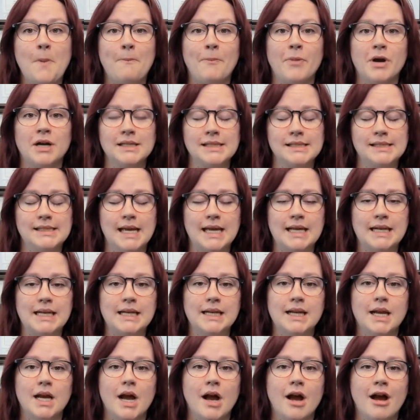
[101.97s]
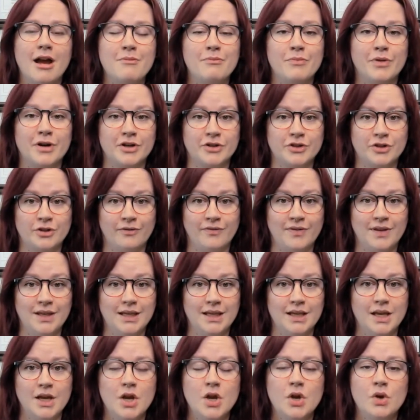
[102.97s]
prostatic
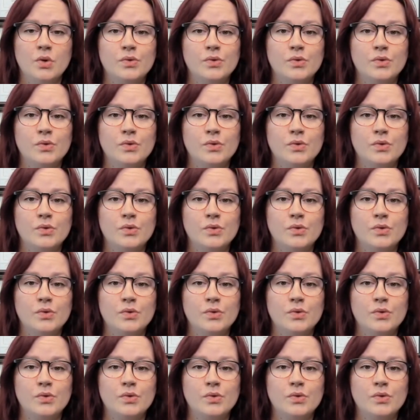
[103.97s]
hypertrophy,